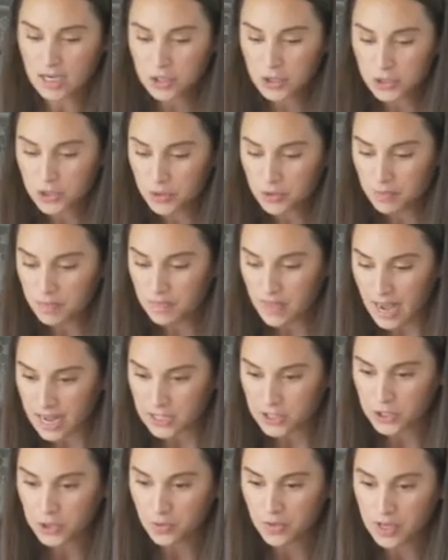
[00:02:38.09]
assume
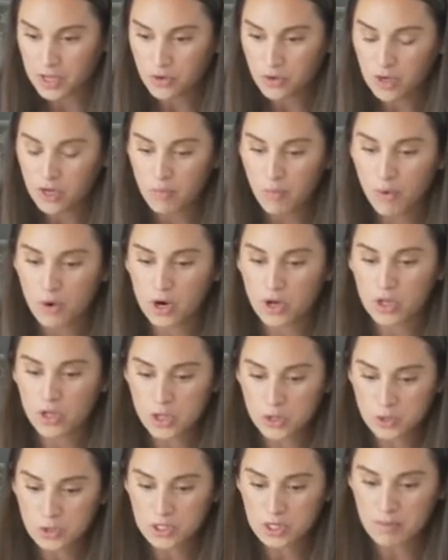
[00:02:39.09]
that's so that you can more
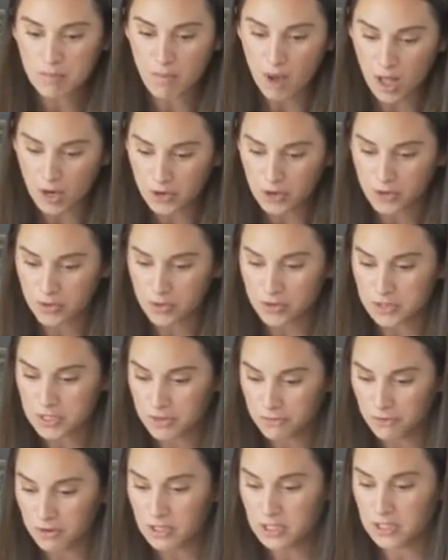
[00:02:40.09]
closely monitor the
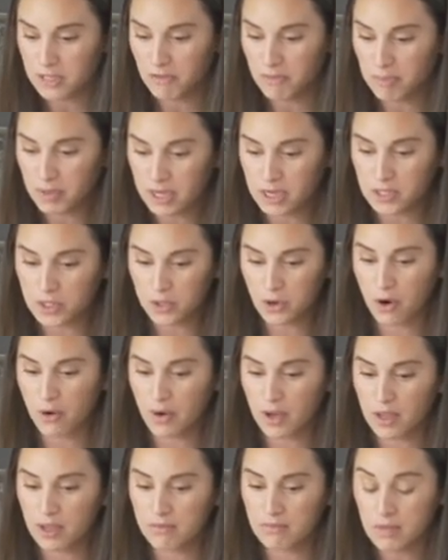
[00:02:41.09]
difference of plants
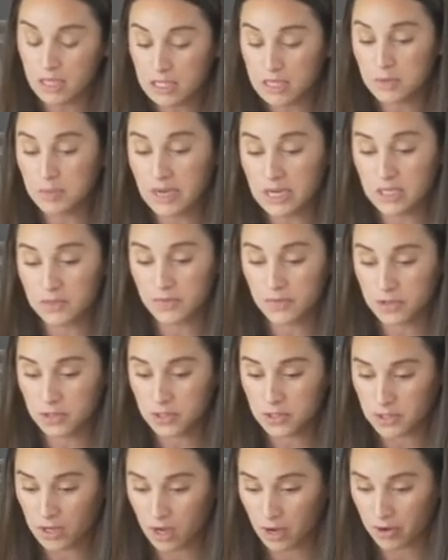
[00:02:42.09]
growing in space
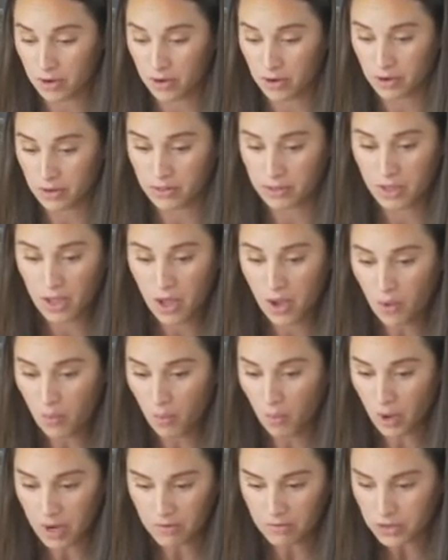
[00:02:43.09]
versus on Earth.
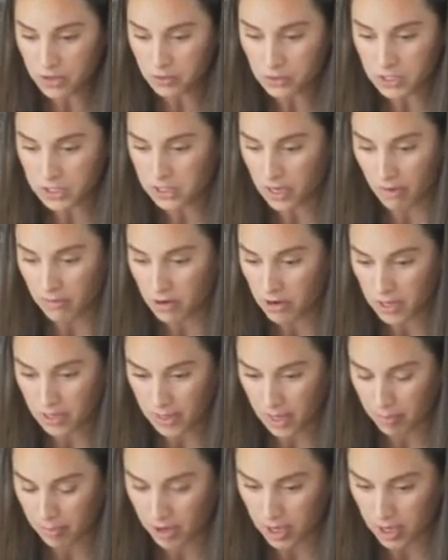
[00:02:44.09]
What have you discovered in that